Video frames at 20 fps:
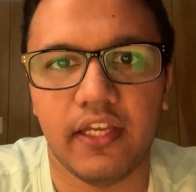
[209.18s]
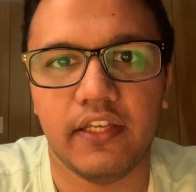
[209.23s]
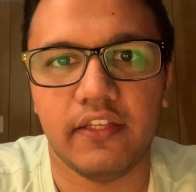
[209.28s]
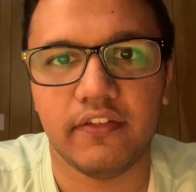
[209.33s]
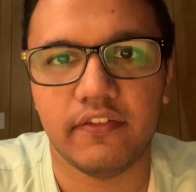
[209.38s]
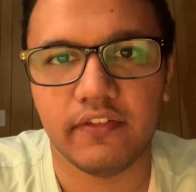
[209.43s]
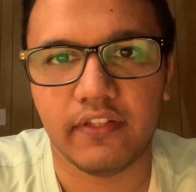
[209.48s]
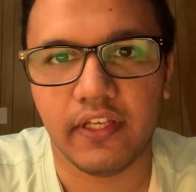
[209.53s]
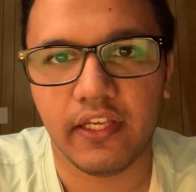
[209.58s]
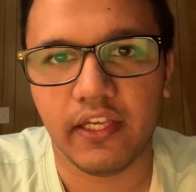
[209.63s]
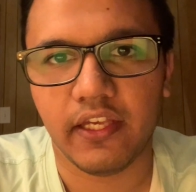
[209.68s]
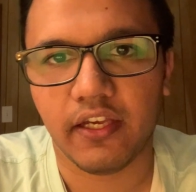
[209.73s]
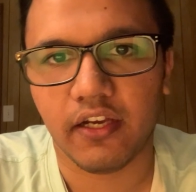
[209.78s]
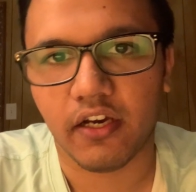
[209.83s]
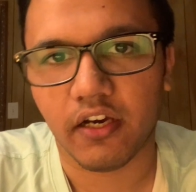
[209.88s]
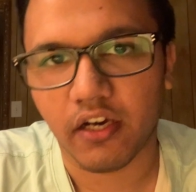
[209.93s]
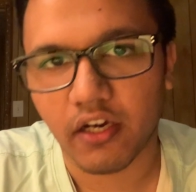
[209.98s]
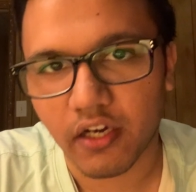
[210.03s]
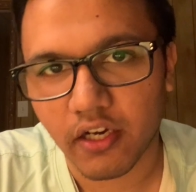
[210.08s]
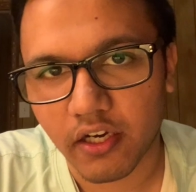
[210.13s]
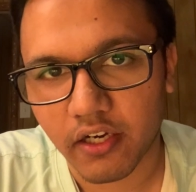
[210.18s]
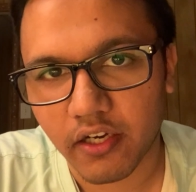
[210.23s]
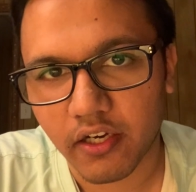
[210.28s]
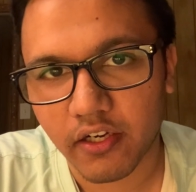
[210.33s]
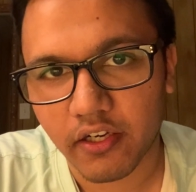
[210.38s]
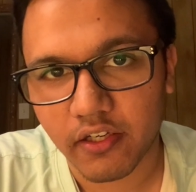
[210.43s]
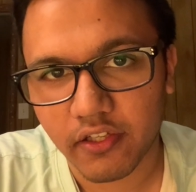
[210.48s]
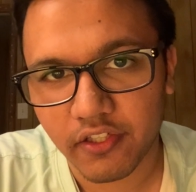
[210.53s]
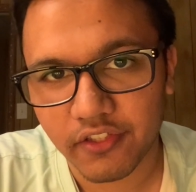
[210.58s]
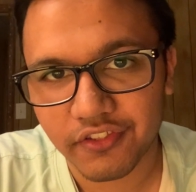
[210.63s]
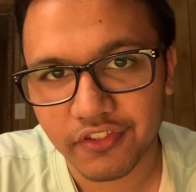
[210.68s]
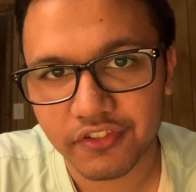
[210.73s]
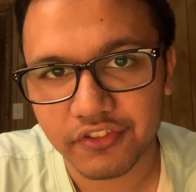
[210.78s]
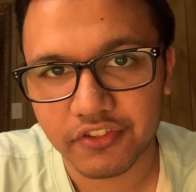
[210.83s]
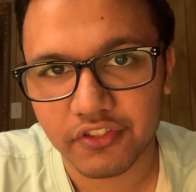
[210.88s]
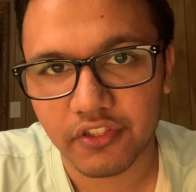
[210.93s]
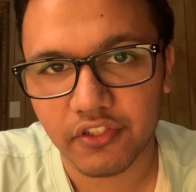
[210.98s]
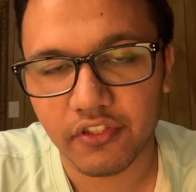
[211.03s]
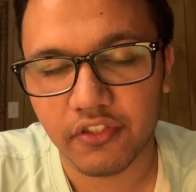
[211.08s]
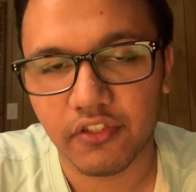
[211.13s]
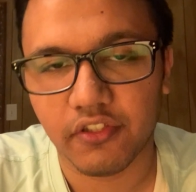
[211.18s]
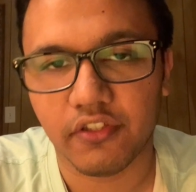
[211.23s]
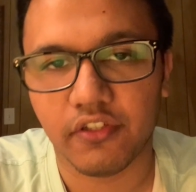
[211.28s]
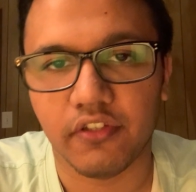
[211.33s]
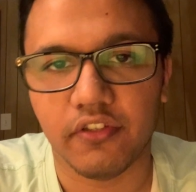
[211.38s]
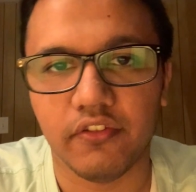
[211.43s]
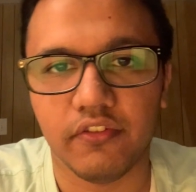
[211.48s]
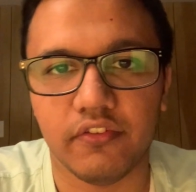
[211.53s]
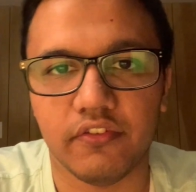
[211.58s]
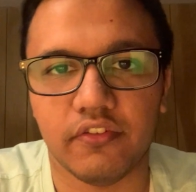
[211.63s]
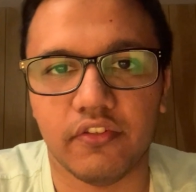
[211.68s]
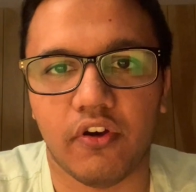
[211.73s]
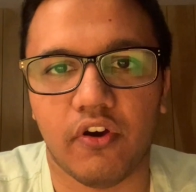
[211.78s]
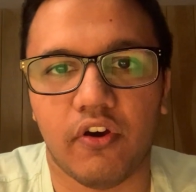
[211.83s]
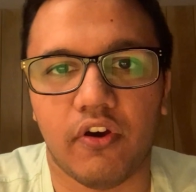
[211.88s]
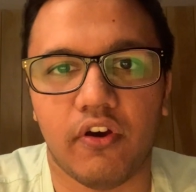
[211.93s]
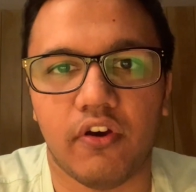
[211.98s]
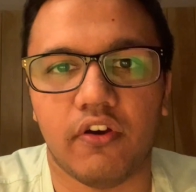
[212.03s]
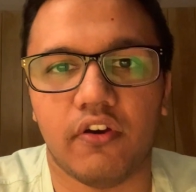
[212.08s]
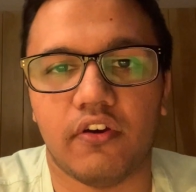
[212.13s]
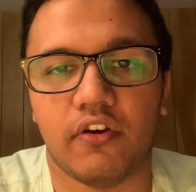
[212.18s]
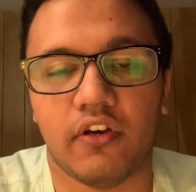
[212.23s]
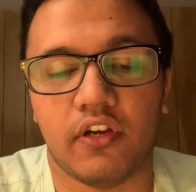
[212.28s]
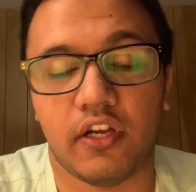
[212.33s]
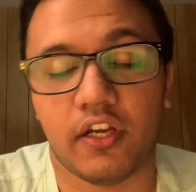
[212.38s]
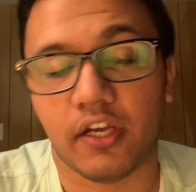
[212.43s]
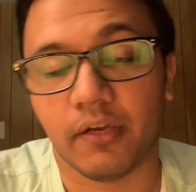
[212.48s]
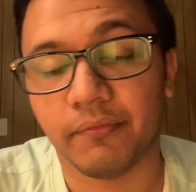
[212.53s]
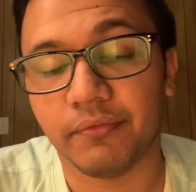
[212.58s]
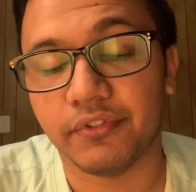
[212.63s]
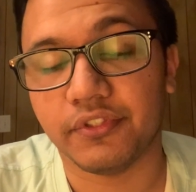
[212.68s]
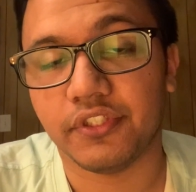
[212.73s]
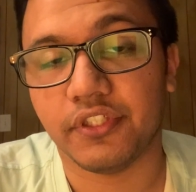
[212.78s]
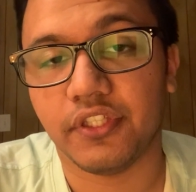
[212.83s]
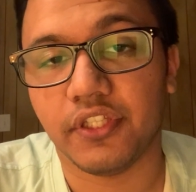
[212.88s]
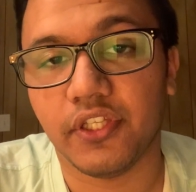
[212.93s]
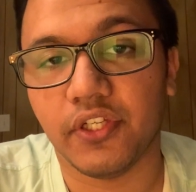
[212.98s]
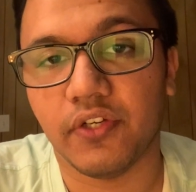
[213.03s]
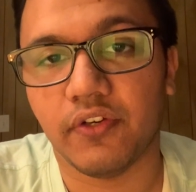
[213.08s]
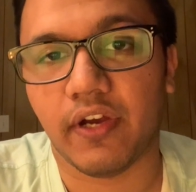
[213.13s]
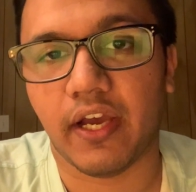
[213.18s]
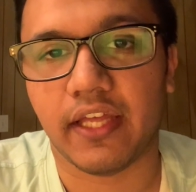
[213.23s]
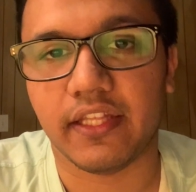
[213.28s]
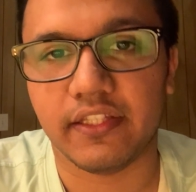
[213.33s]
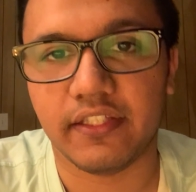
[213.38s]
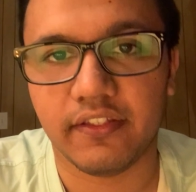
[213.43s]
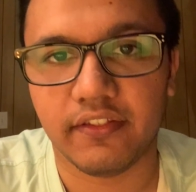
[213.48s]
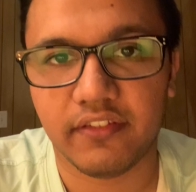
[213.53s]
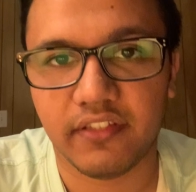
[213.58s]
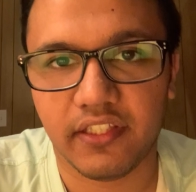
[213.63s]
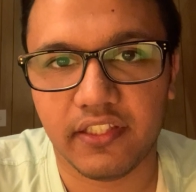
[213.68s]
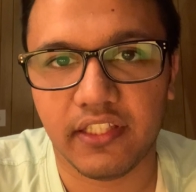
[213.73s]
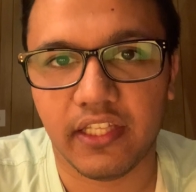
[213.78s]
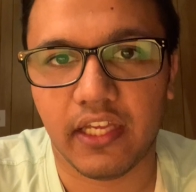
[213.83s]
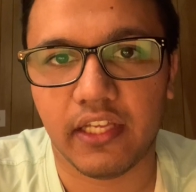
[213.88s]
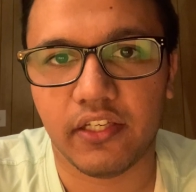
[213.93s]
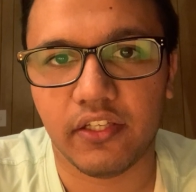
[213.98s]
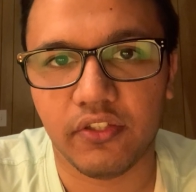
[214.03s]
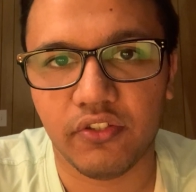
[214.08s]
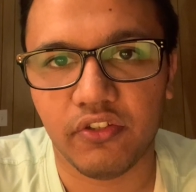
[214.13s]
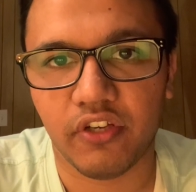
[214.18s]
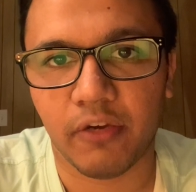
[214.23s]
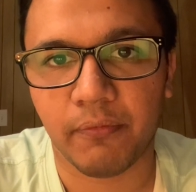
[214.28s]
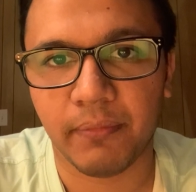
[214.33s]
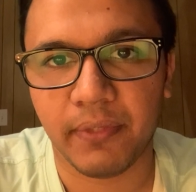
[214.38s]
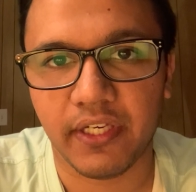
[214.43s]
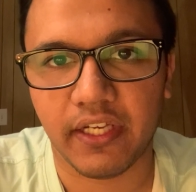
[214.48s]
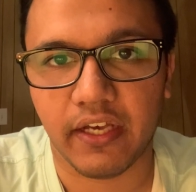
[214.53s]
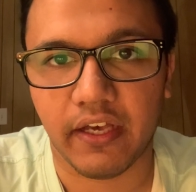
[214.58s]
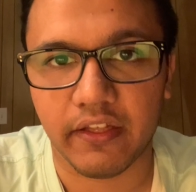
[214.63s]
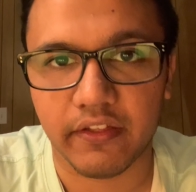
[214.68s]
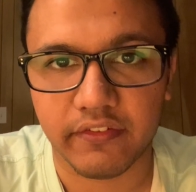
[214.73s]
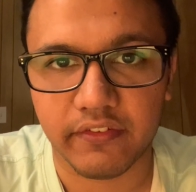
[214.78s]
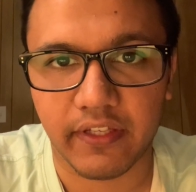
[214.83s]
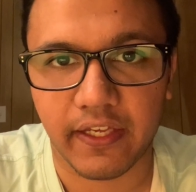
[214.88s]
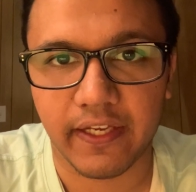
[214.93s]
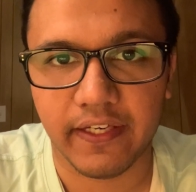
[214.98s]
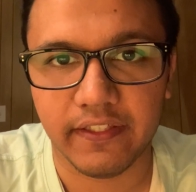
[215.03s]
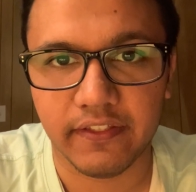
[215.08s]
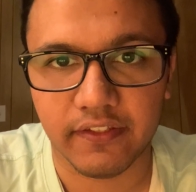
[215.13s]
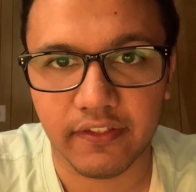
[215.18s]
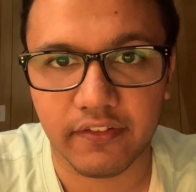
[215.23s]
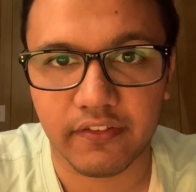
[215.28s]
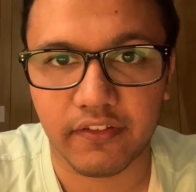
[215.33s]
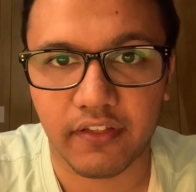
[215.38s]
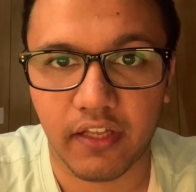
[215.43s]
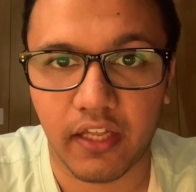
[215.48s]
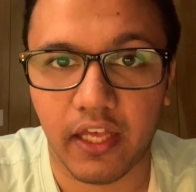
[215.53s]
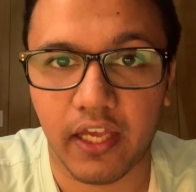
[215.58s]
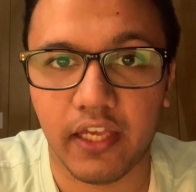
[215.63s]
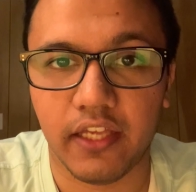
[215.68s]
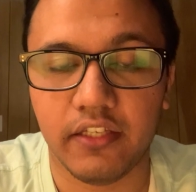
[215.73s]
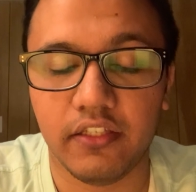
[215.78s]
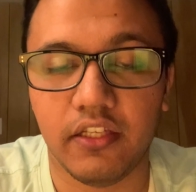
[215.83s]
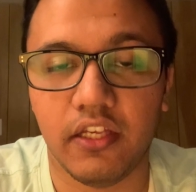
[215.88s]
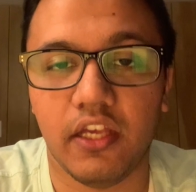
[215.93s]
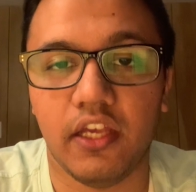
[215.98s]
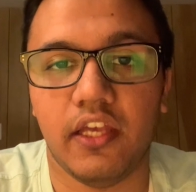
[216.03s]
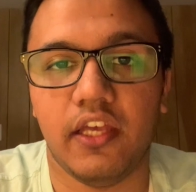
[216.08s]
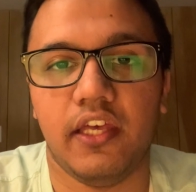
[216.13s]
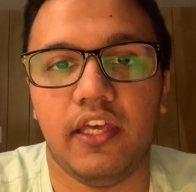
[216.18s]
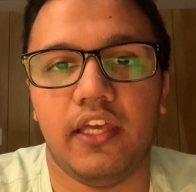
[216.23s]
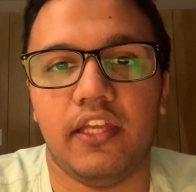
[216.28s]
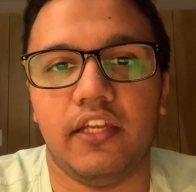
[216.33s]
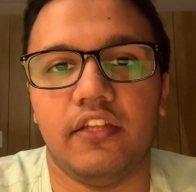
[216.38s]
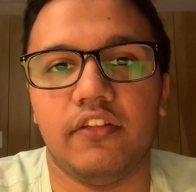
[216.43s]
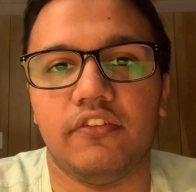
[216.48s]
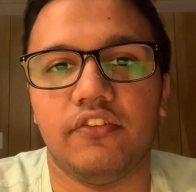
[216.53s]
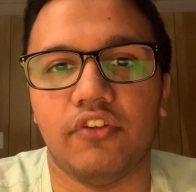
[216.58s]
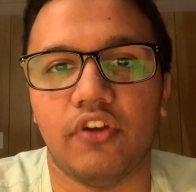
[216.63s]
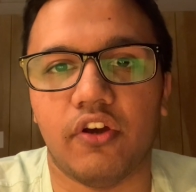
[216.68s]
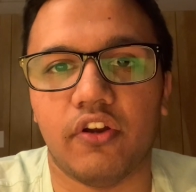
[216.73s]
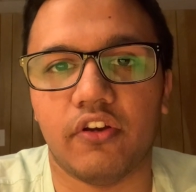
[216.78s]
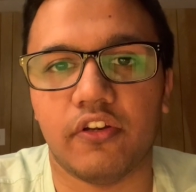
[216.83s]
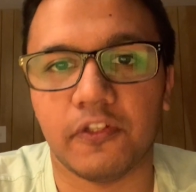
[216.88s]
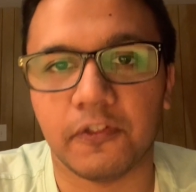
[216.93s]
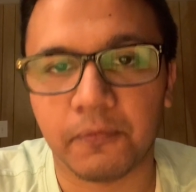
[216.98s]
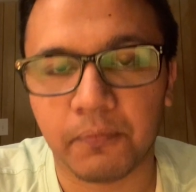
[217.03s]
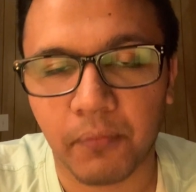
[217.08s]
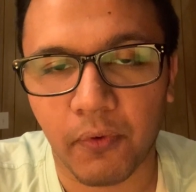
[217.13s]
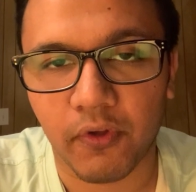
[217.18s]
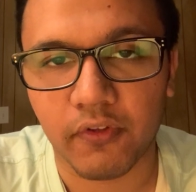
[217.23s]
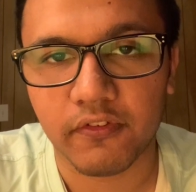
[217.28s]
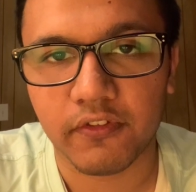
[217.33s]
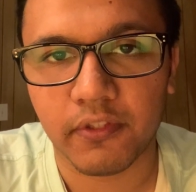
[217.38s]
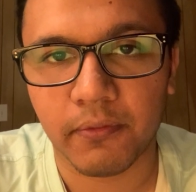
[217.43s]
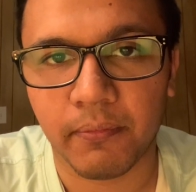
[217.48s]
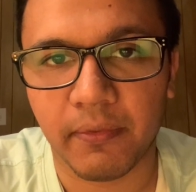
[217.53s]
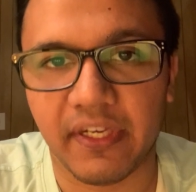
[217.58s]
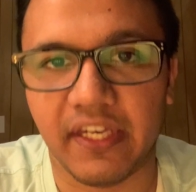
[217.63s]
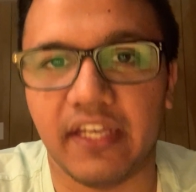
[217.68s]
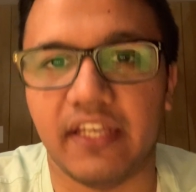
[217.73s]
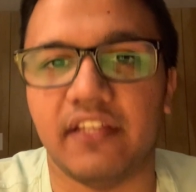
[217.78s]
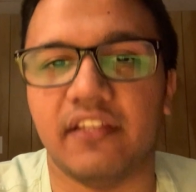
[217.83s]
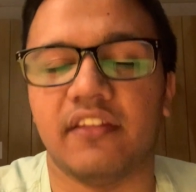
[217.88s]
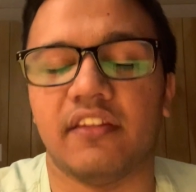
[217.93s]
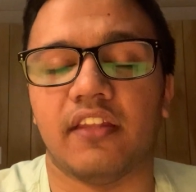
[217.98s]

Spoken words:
Say a registered nurse comes to you and they say that you have been assigned this client, it is your responsibility.